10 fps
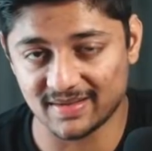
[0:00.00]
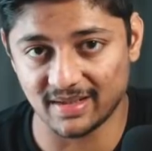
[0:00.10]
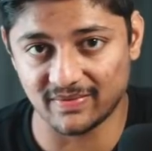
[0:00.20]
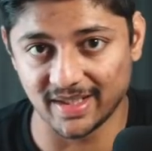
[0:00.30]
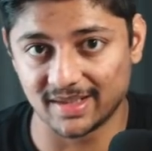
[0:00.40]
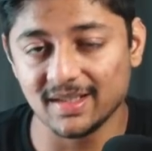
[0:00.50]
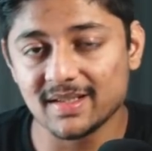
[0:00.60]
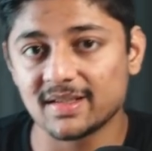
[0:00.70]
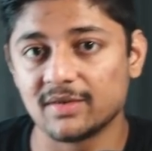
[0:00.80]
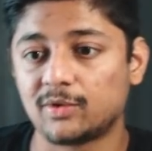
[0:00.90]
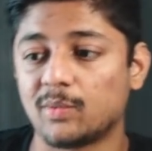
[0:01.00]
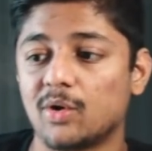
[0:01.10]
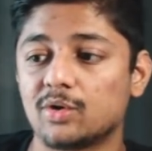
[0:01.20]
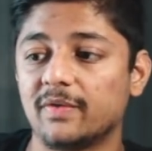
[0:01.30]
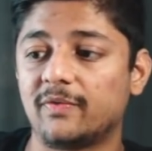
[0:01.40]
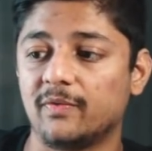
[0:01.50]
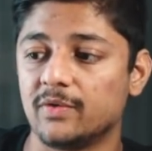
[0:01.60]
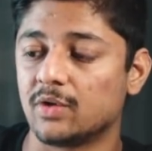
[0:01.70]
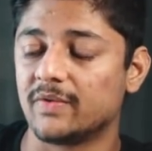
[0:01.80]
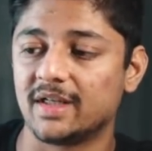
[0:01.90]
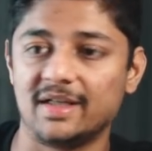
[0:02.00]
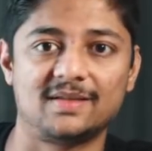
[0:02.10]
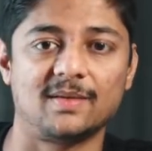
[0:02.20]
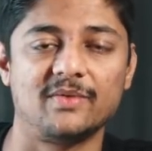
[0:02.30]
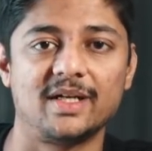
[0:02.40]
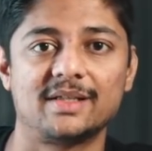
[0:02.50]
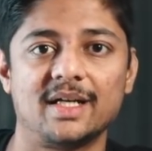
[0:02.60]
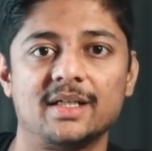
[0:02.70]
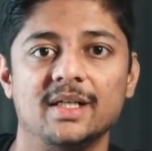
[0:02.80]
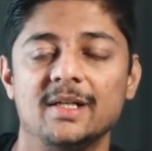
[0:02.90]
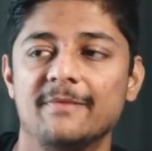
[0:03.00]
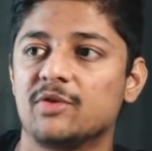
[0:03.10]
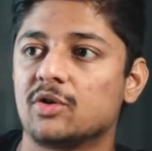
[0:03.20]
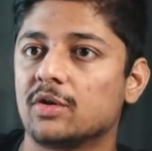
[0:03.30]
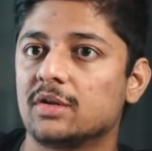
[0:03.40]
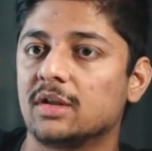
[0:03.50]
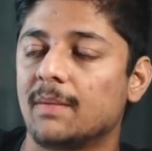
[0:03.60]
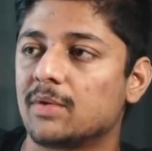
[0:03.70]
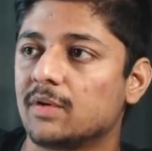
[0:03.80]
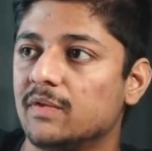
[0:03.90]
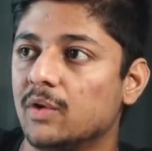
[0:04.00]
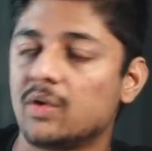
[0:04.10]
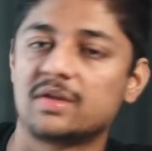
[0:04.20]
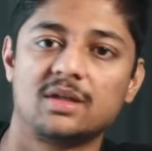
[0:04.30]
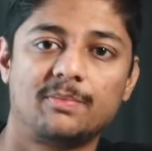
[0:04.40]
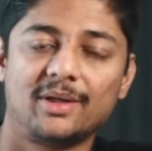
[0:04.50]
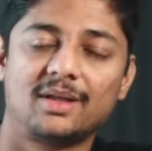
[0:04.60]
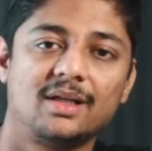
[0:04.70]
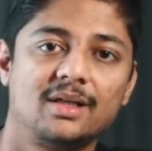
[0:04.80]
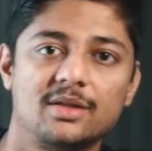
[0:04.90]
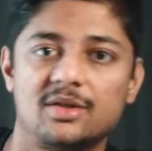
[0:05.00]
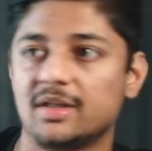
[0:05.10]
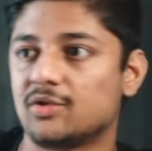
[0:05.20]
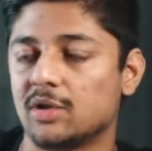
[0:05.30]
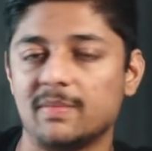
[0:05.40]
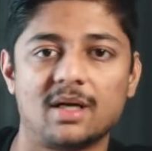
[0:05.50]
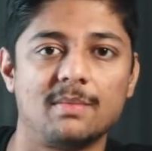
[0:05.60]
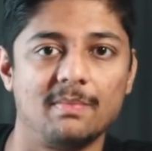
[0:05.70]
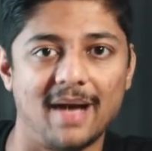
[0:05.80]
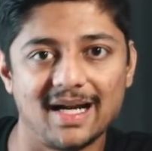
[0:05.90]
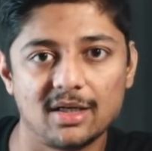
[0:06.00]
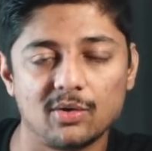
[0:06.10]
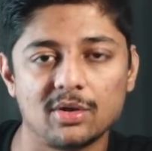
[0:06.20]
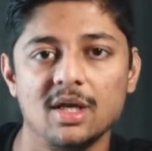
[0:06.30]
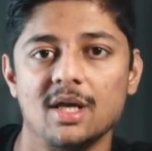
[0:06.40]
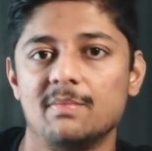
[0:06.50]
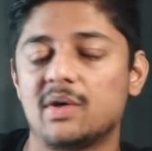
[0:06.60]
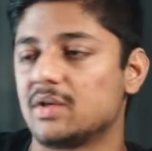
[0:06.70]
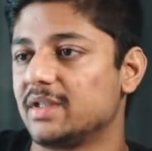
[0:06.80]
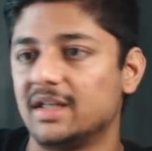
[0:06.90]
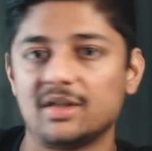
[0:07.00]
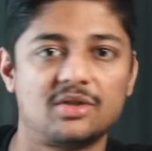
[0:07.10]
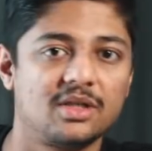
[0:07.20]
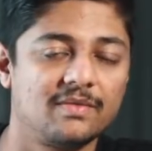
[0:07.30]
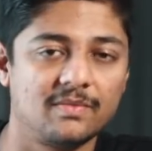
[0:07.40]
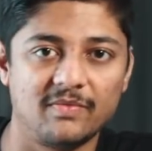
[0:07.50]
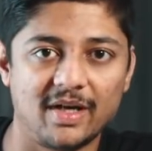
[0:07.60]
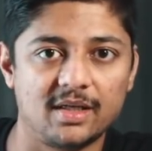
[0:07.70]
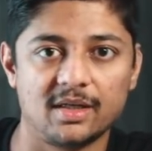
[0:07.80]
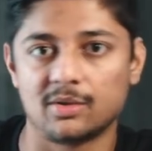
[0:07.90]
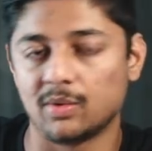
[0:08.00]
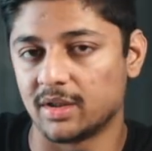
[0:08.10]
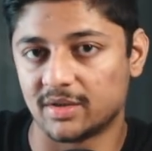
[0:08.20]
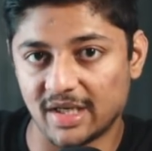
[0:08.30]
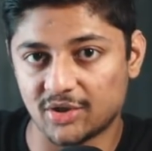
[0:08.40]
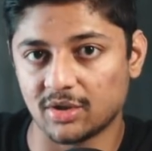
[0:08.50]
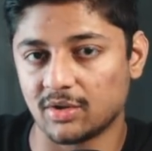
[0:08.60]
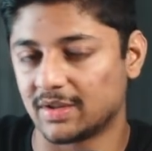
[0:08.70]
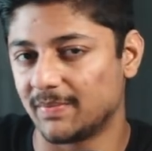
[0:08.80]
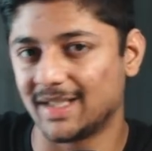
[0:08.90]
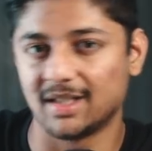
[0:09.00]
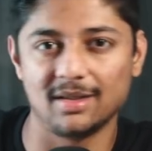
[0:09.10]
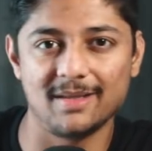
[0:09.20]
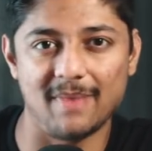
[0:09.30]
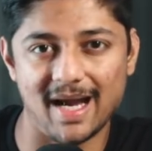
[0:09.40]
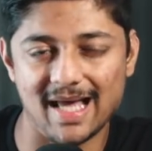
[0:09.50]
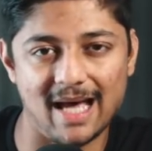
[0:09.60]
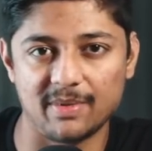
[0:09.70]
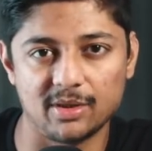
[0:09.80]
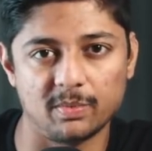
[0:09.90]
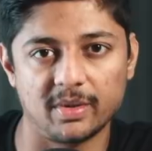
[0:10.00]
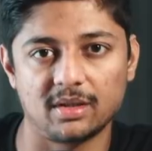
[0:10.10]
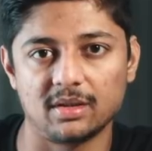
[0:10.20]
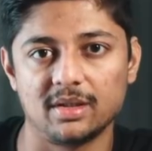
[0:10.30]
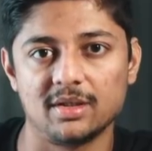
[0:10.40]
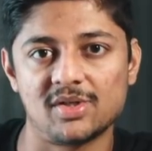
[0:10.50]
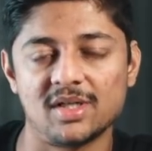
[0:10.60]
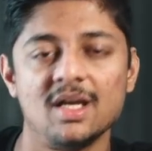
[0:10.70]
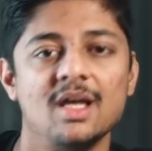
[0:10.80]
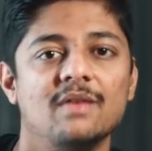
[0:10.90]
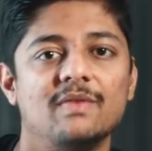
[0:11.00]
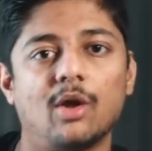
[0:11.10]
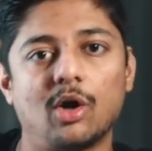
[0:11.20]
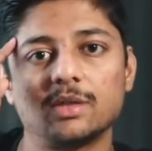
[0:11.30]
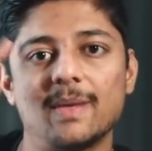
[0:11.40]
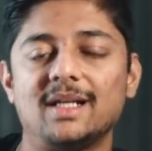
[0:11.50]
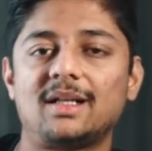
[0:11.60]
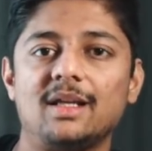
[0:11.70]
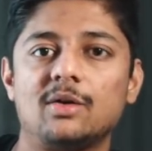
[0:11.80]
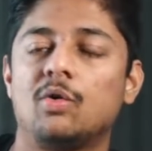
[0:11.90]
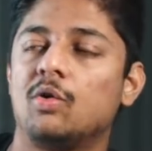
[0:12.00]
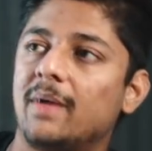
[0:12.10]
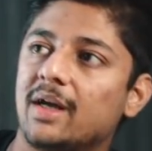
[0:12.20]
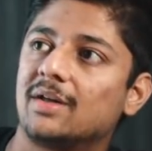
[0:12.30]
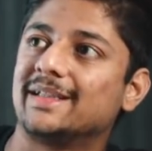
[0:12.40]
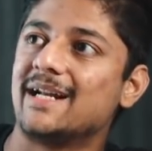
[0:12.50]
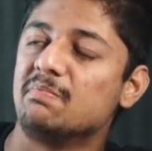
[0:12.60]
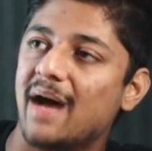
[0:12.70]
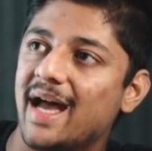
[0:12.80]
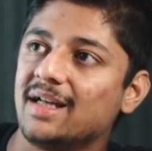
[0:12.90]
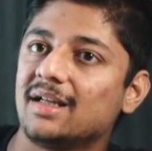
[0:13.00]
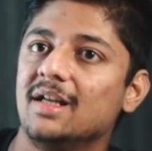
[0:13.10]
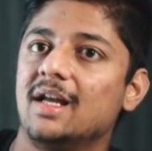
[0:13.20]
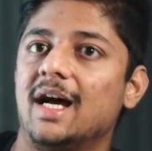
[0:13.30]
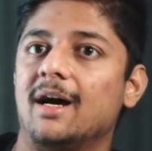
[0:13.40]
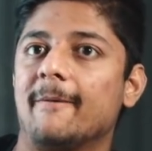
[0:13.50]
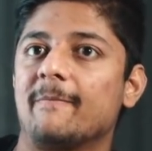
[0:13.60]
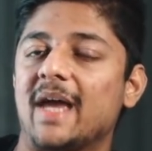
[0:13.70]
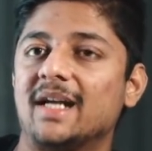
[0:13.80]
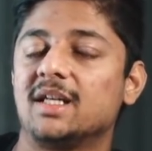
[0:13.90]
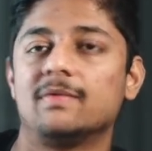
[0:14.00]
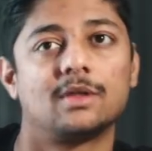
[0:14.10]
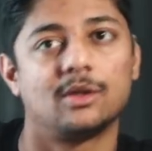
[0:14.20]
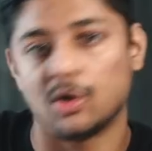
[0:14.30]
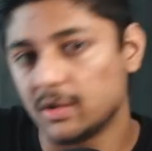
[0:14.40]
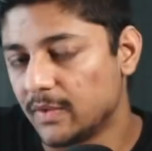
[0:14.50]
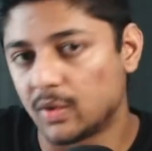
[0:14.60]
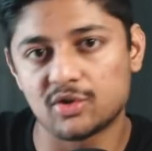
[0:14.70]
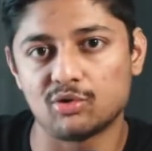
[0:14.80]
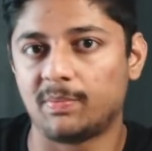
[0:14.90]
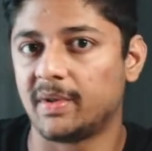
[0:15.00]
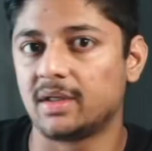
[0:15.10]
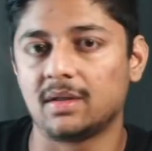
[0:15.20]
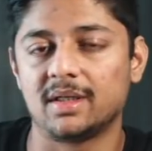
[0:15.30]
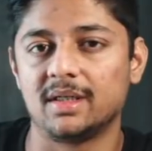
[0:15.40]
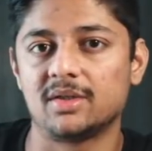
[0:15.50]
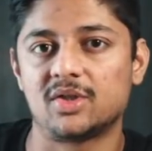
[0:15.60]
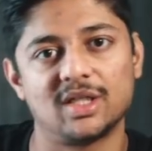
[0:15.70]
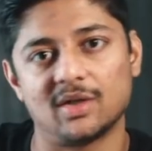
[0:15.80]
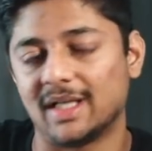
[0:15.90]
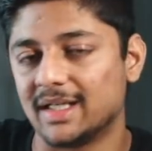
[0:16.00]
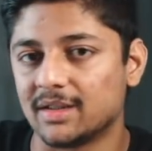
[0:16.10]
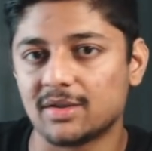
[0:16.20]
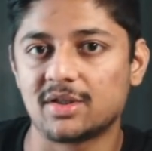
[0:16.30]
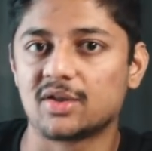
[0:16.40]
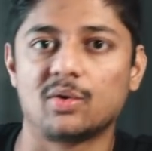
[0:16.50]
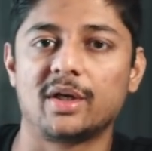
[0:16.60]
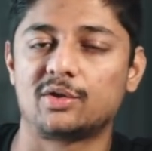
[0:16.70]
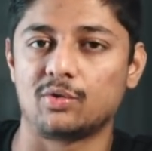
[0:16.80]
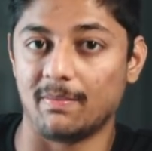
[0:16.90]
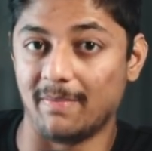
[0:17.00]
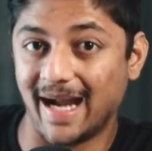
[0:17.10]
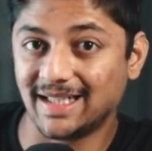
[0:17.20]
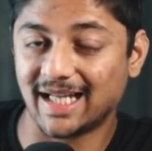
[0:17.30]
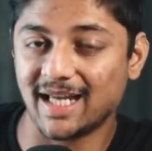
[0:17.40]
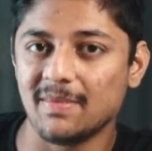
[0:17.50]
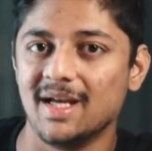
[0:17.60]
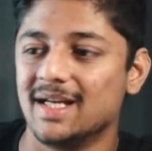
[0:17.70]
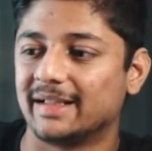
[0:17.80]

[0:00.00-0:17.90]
ourselves like this, tomorrow, if, we read somewhere that, the number of loans in a particular industry is going to become a bad loan because the industry went into a recession or something really bad happened to a particular industry, we'll automatically know, oh my God, that bank had given a lot of loans to a particular industry. Now that industry is going through a bad time.